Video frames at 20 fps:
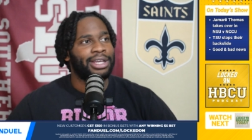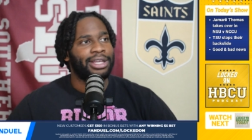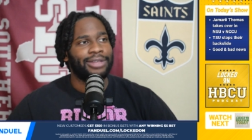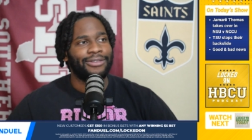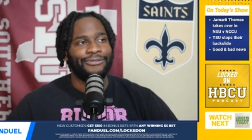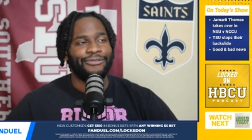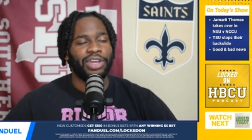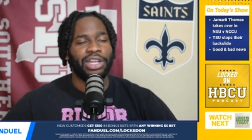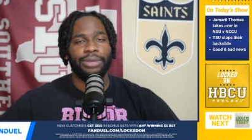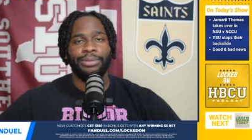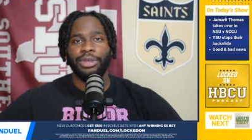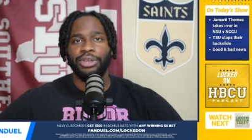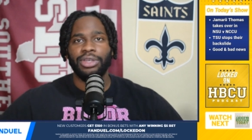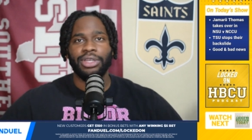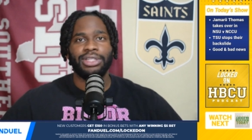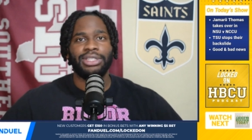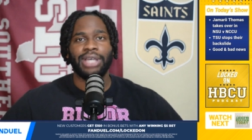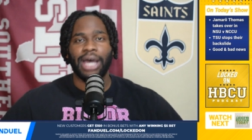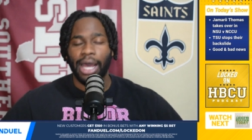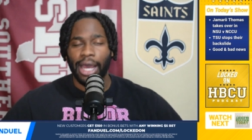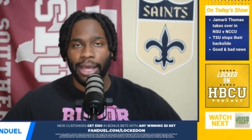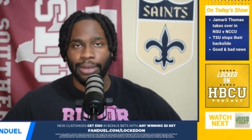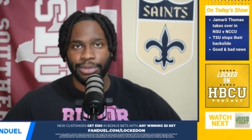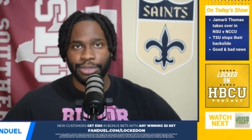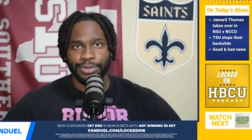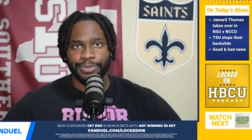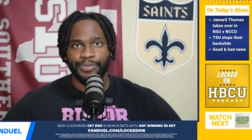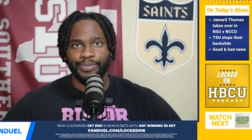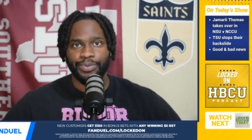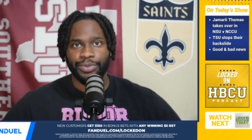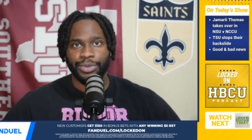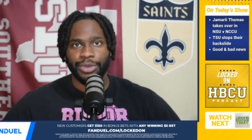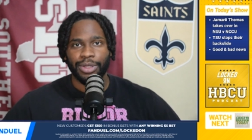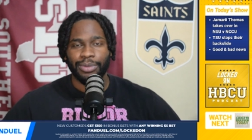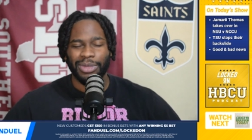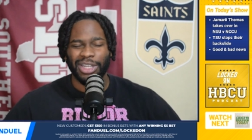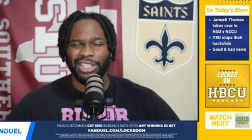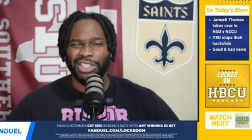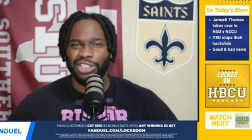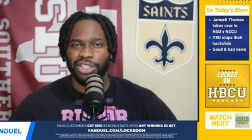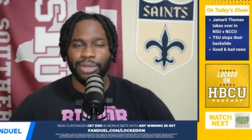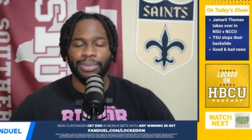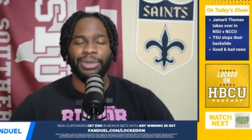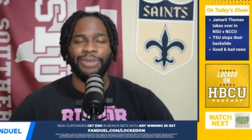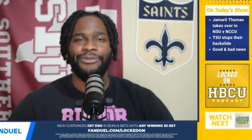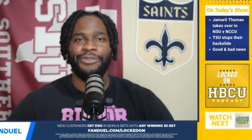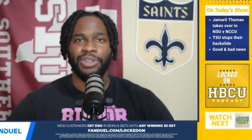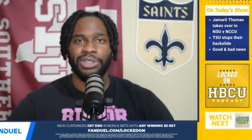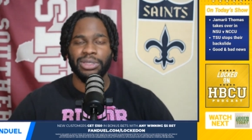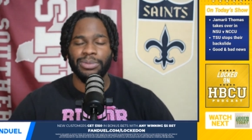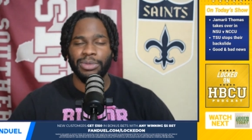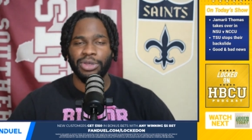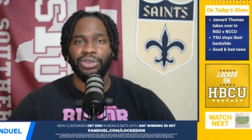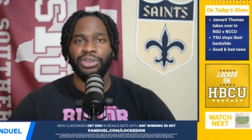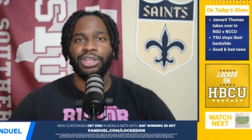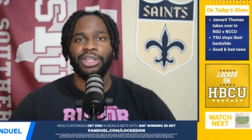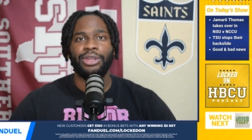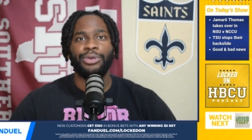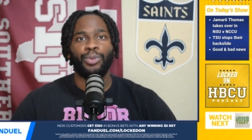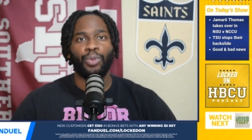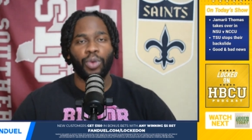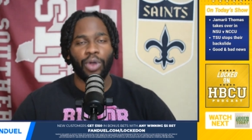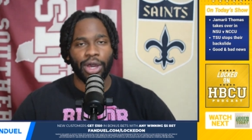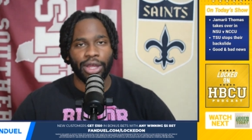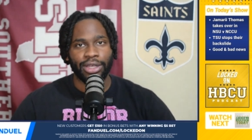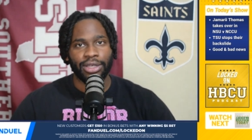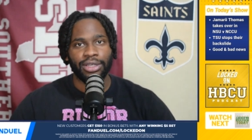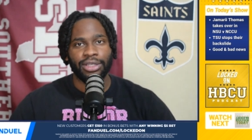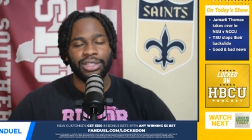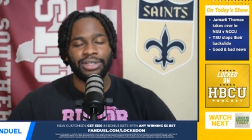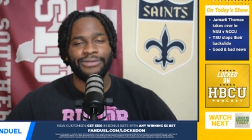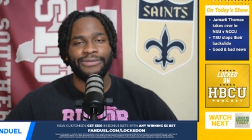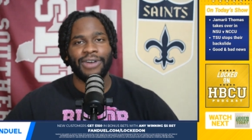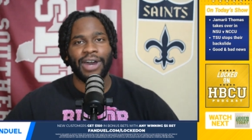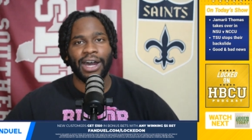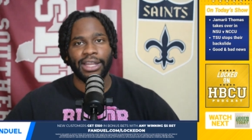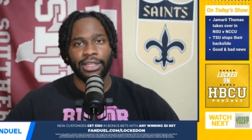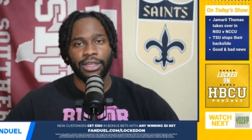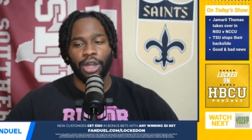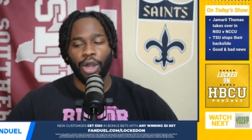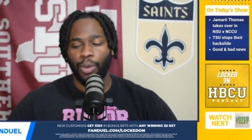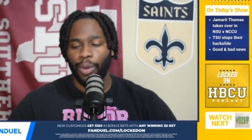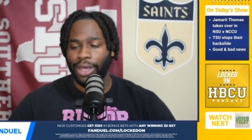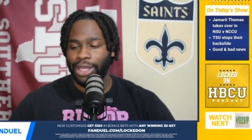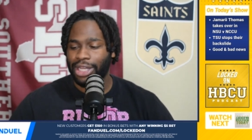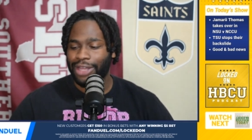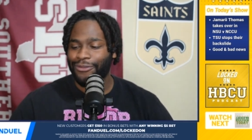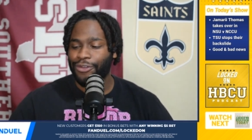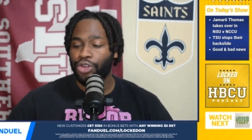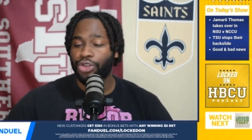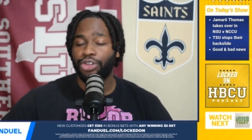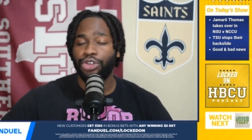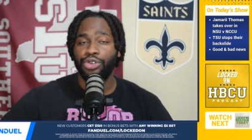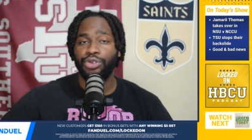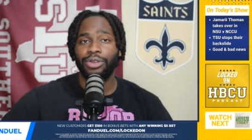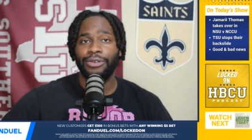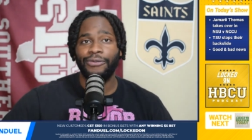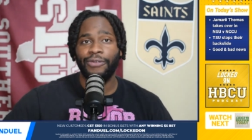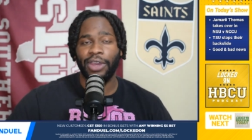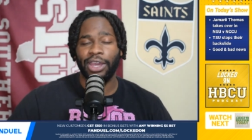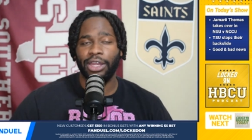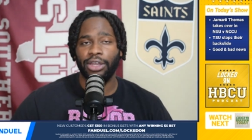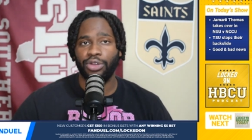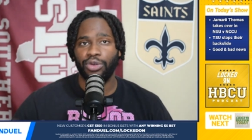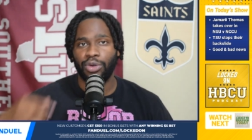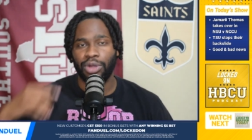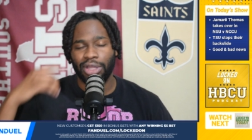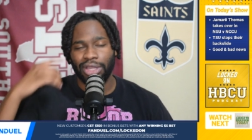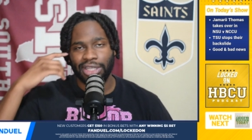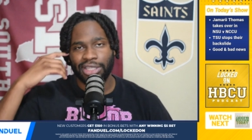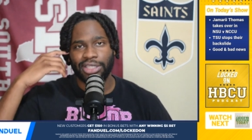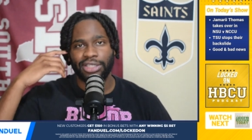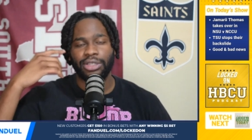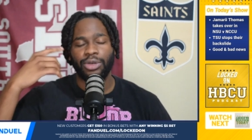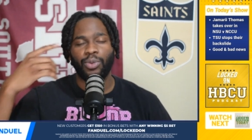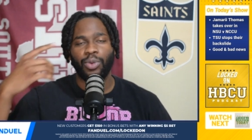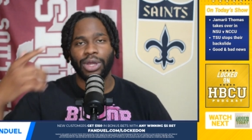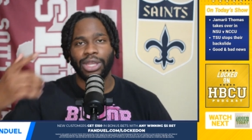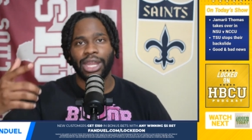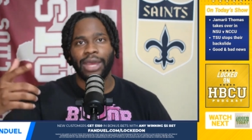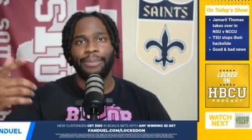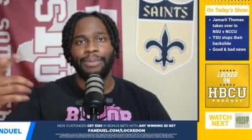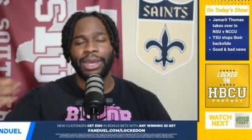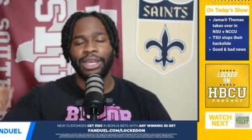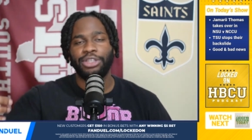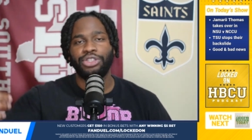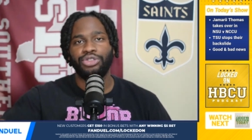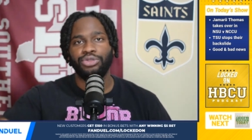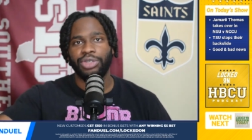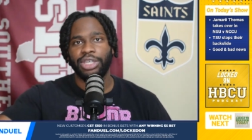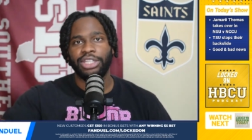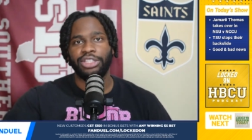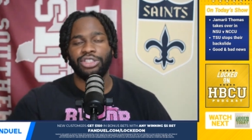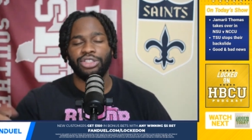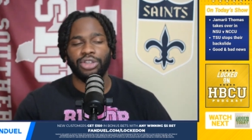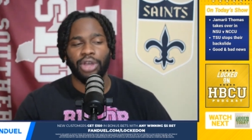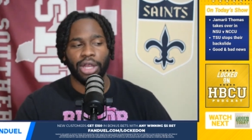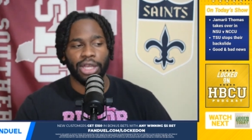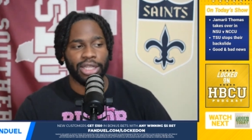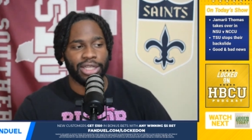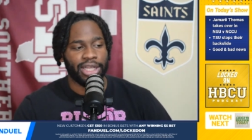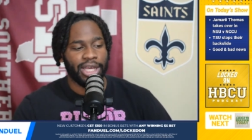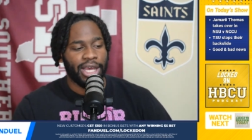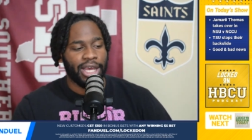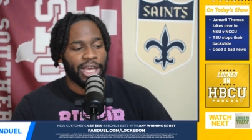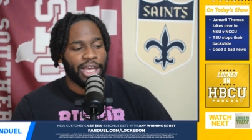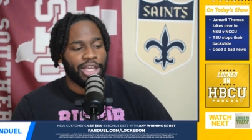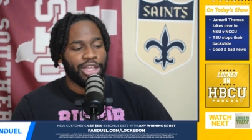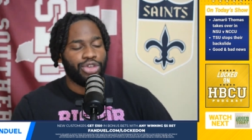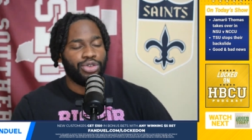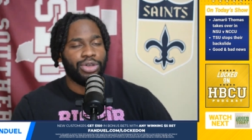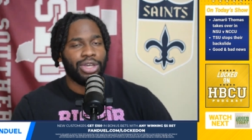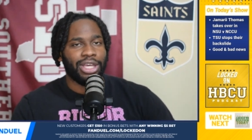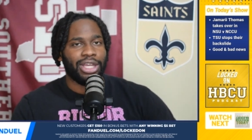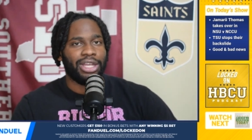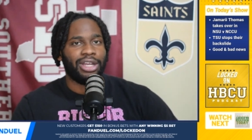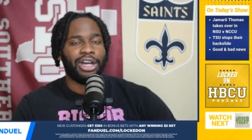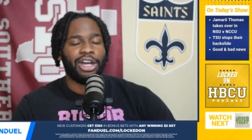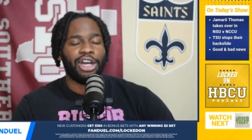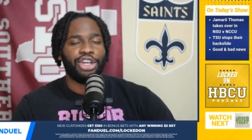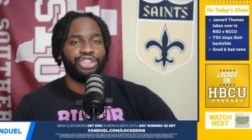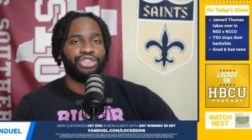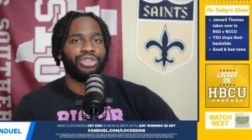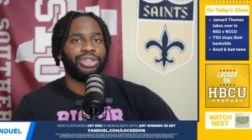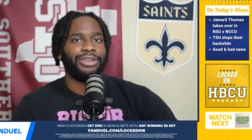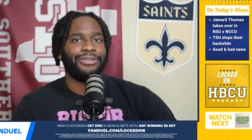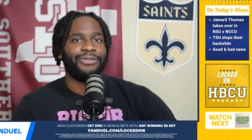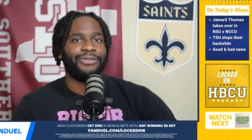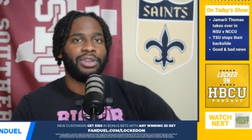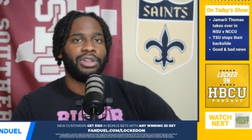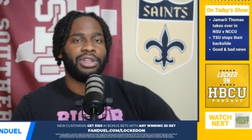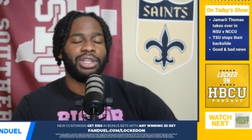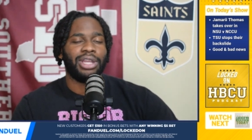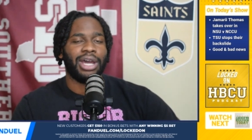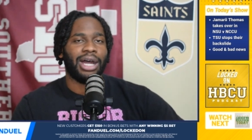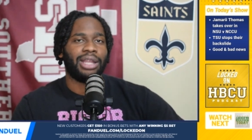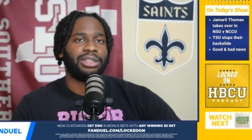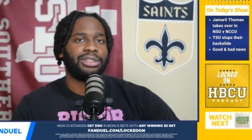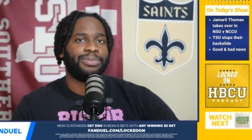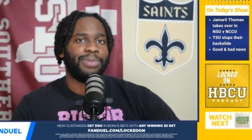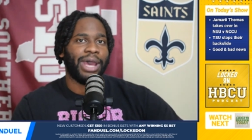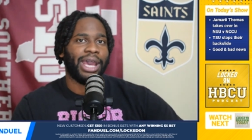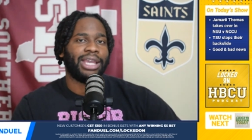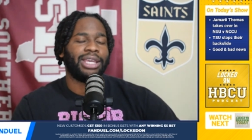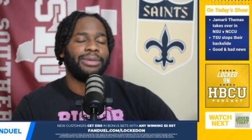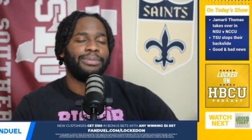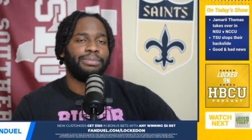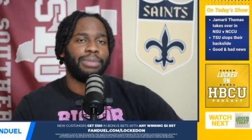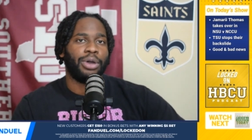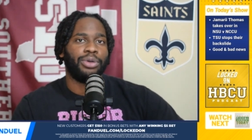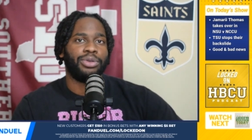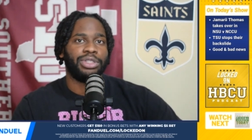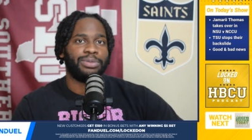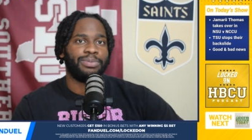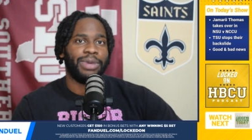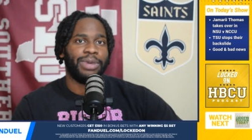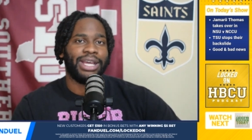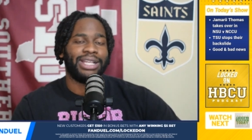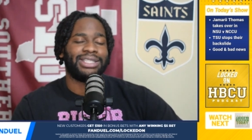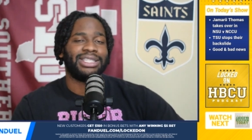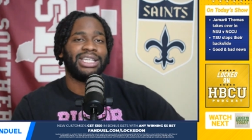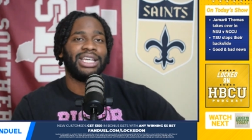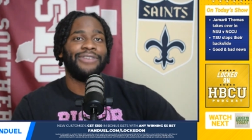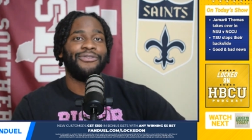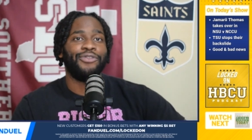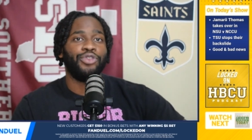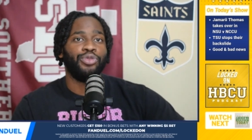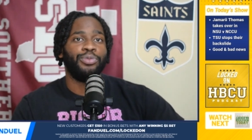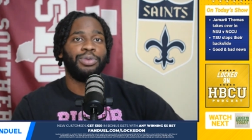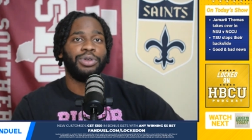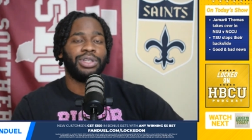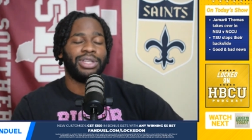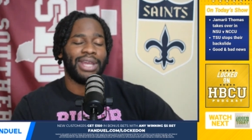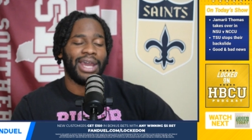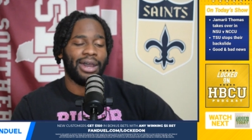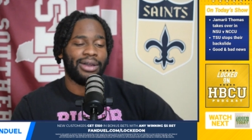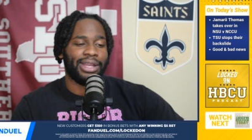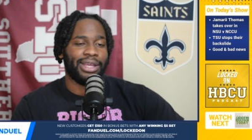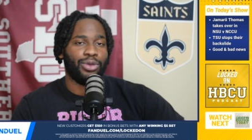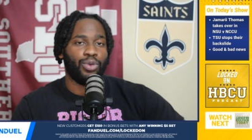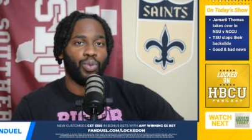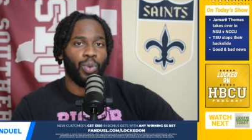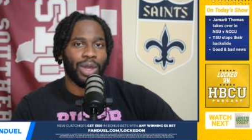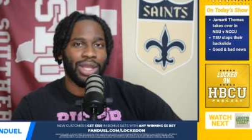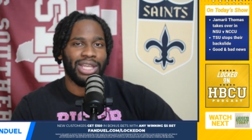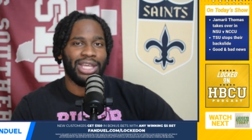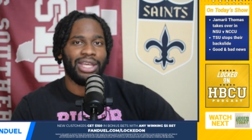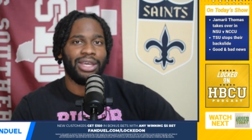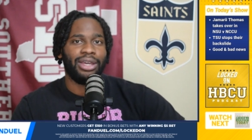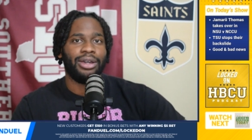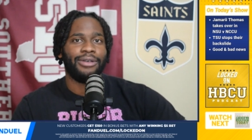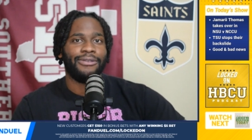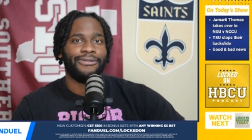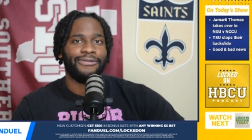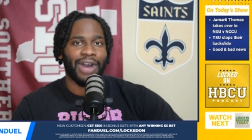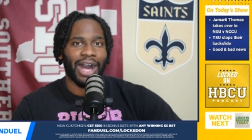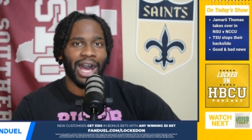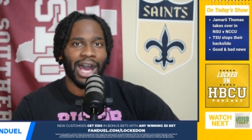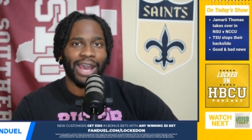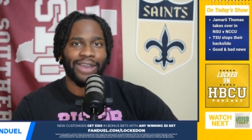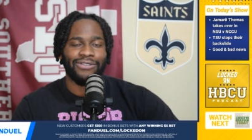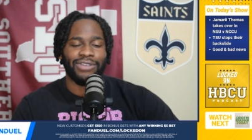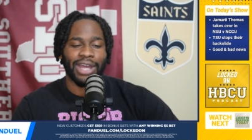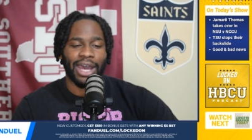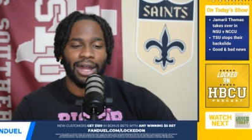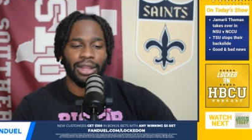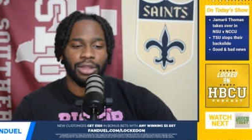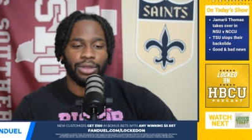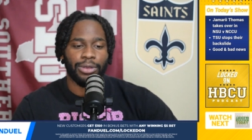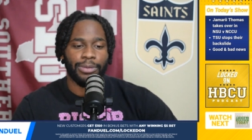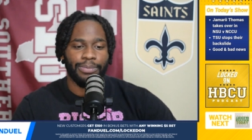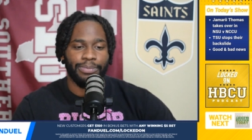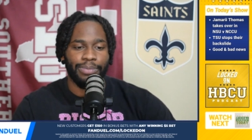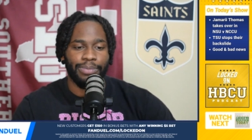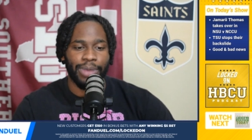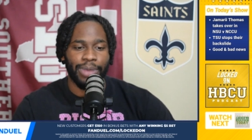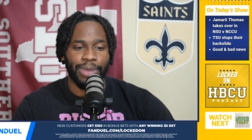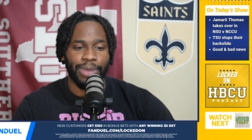50 million times, but it took me 50 million and one to finally go in. If you're new to FanDuel, and this is the one that makes you get started, you'll get $150 back in bonus bets if you put down a winning $5 bet.